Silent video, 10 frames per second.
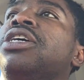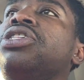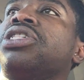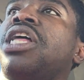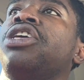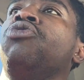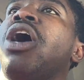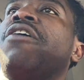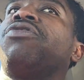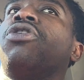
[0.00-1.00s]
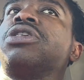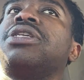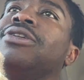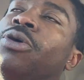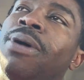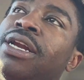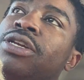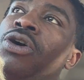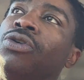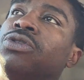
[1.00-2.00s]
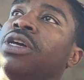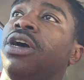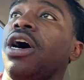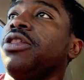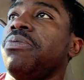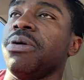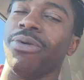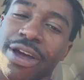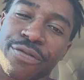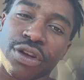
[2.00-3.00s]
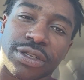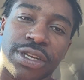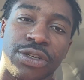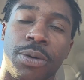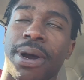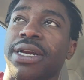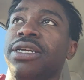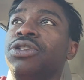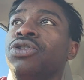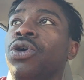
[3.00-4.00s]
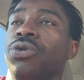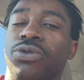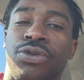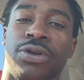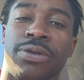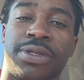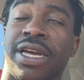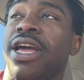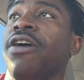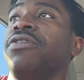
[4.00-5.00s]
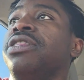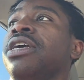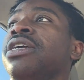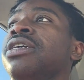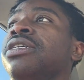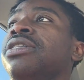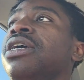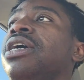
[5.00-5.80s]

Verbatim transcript: just like you have thoughts that nobody knows other people have thoughts that nobody knows you know what i'm saying everything is